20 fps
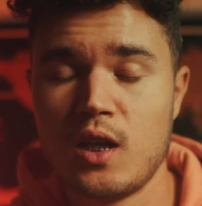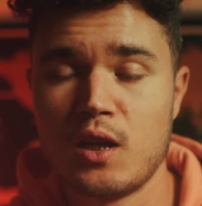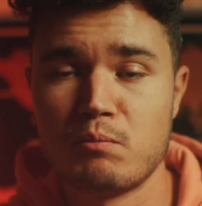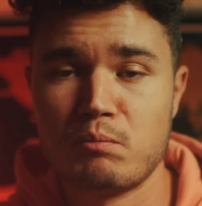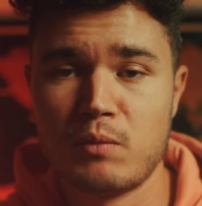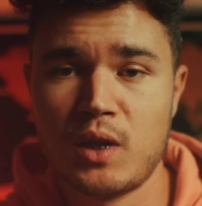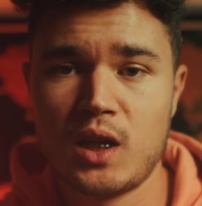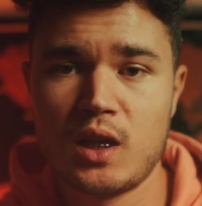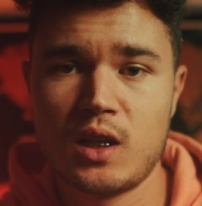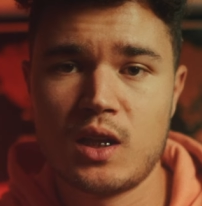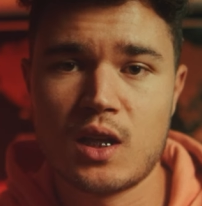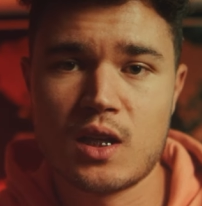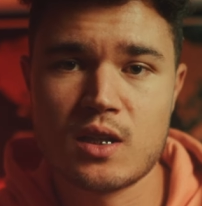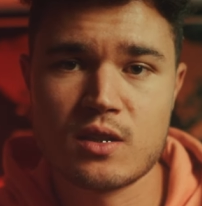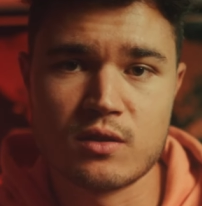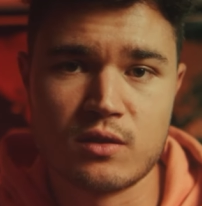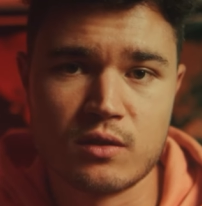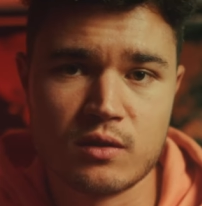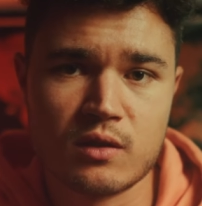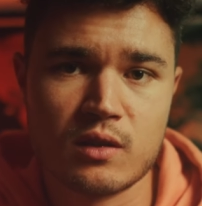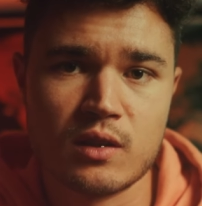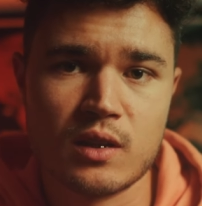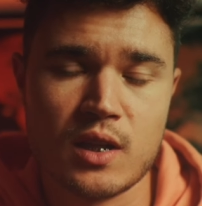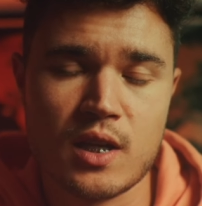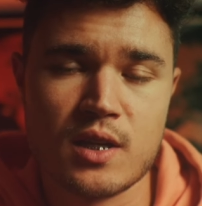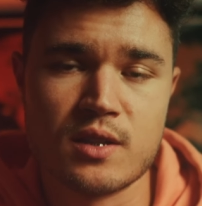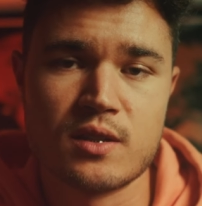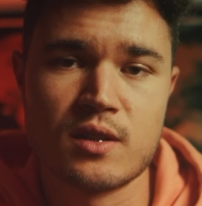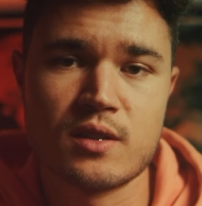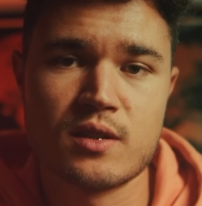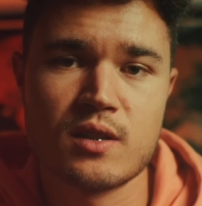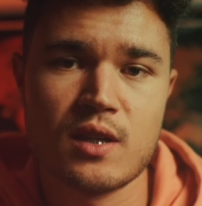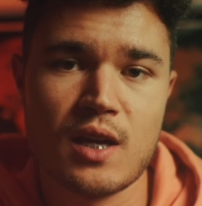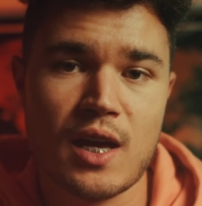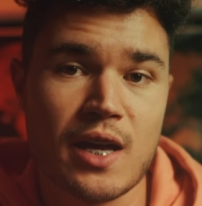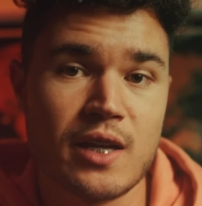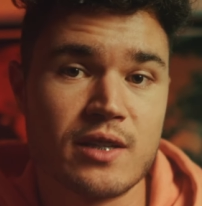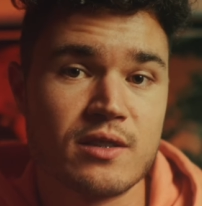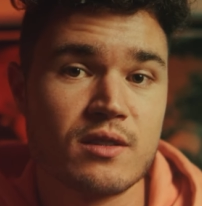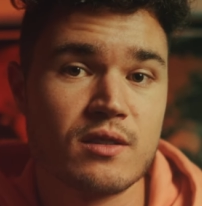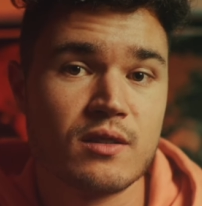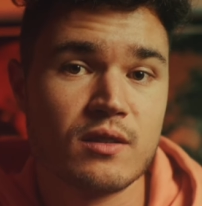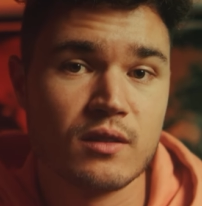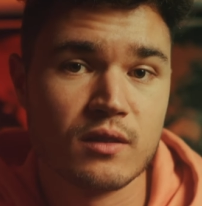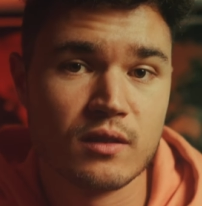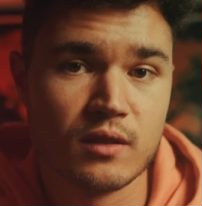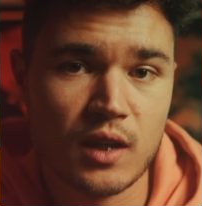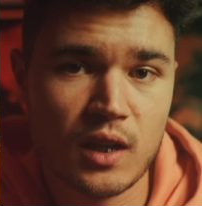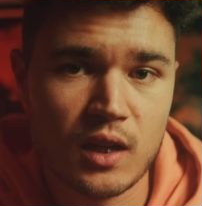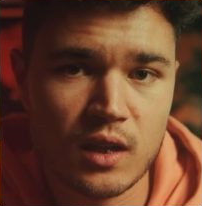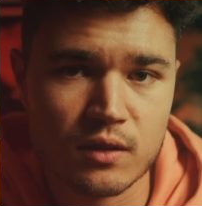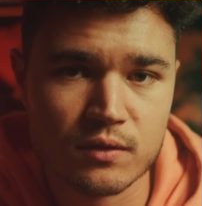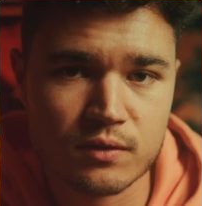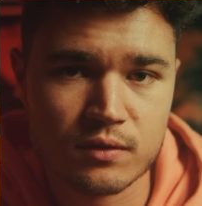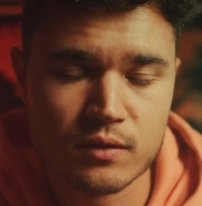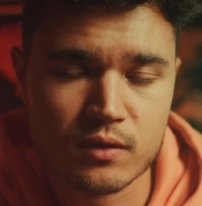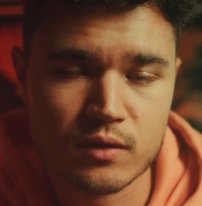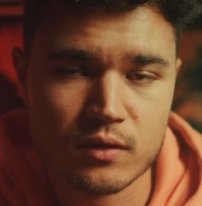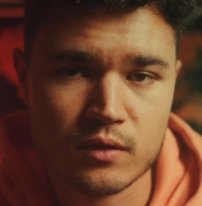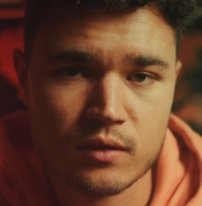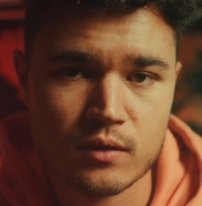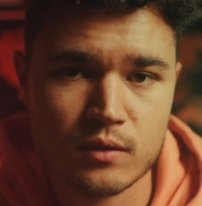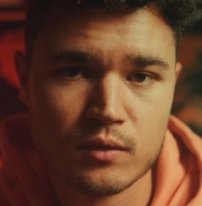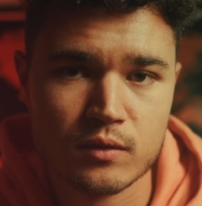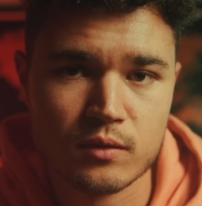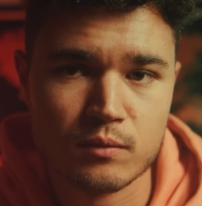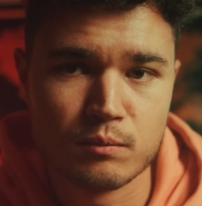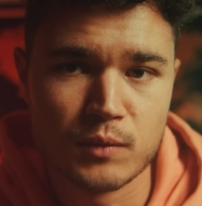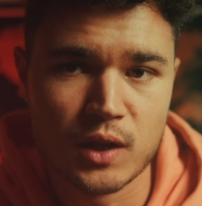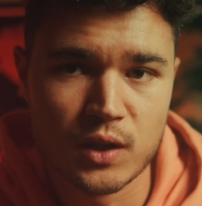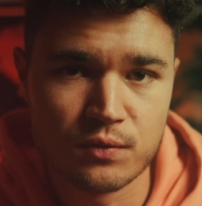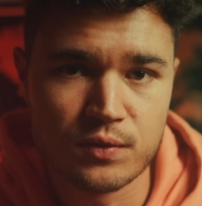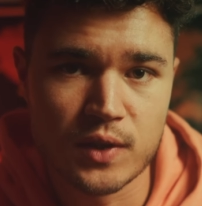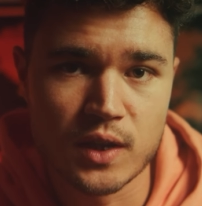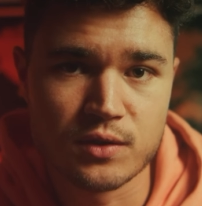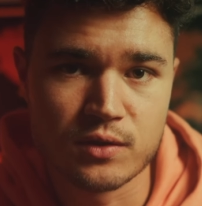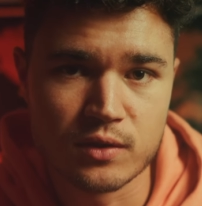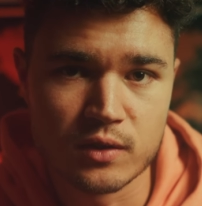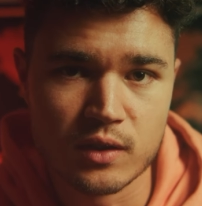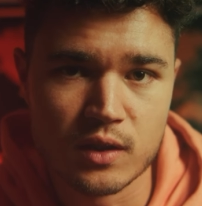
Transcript: make as good lenses as native manufacturer